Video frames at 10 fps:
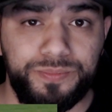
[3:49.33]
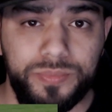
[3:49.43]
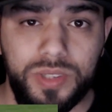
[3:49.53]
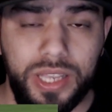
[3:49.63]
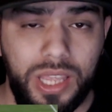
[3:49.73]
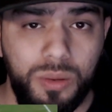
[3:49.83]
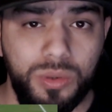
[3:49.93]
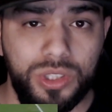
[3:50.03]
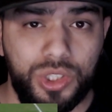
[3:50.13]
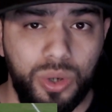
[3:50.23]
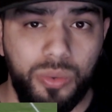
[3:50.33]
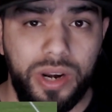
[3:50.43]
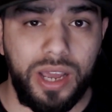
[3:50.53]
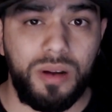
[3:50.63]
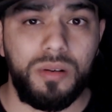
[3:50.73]
Like, he was showing
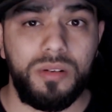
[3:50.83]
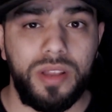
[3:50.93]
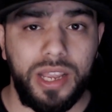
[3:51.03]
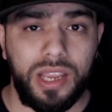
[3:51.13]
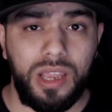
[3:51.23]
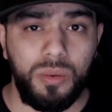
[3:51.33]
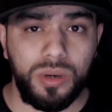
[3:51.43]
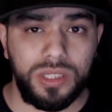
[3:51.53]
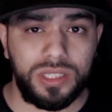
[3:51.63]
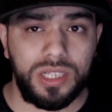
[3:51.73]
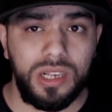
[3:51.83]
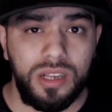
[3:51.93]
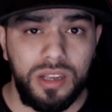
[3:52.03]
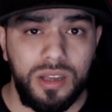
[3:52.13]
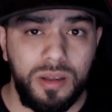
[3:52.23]
out. Like, he was
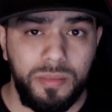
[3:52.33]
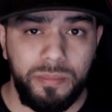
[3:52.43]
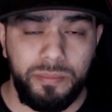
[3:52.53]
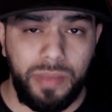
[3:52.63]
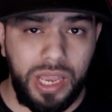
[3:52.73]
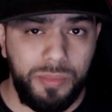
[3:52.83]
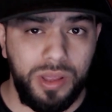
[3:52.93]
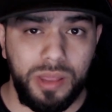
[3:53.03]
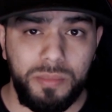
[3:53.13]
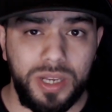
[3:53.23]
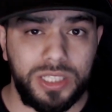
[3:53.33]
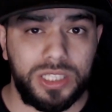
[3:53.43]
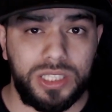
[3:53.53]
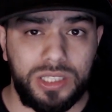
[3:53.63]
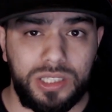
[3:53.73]
maybe the
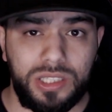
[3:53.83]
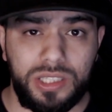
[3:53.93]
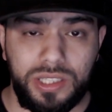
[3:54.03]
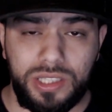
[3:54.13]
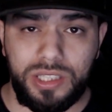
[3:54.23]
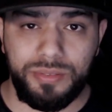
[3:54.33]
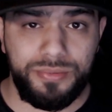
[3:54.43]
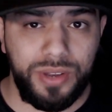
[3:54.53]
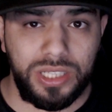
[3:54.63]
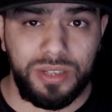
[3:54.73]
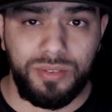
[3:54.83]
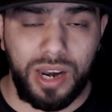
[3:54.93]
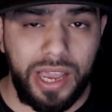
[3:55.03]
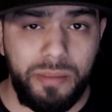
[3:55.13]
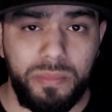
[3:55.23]
best defensive
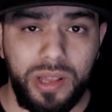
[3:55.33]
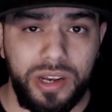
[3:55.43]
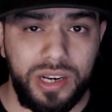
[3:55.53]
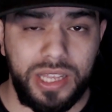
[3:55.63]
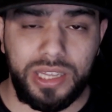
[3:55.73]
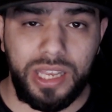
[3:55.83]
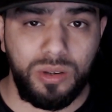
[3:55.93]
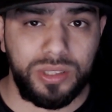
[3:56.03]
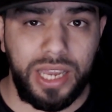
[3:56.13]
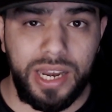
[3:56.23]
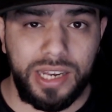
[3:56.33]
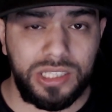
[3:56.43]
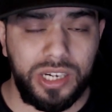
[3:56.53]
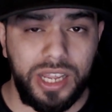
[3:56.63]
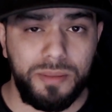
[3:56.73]
line player that the Eagles had
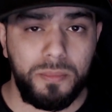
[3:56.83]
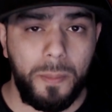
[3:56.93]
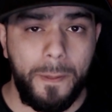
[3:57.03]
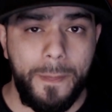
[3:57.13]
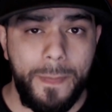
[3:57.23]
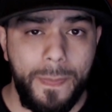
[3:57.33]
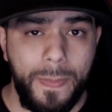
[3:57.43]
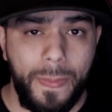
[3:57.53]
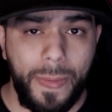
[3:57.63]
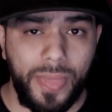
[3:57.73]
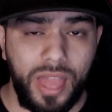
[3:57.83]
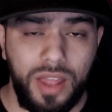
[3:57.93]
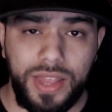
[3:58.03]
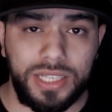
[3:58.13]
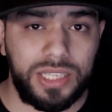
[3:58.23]
yesterday.
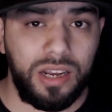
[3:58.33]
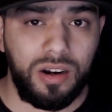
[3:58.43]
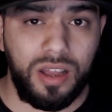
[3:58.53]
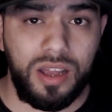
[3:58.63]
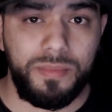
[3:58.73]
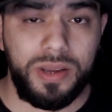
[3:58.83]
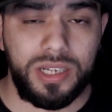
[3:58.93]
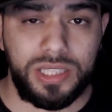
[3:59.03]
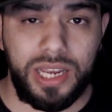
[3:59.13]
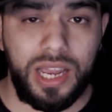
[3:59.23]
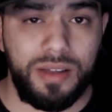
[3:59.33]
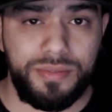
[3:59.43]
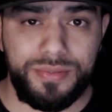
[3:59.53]
And that's saying a lot because they're